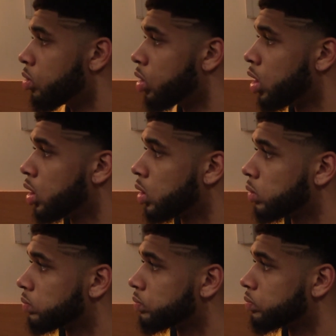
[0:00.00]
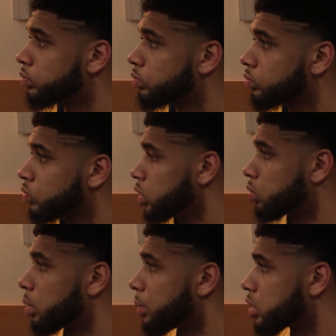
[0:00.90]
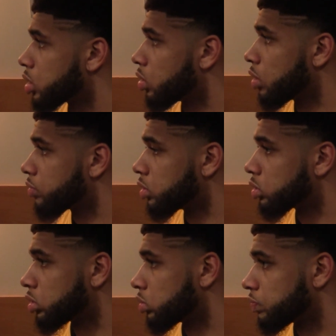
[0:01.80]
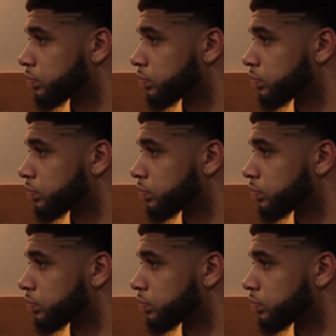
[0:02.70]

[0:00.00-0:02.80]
Just one patient on offense.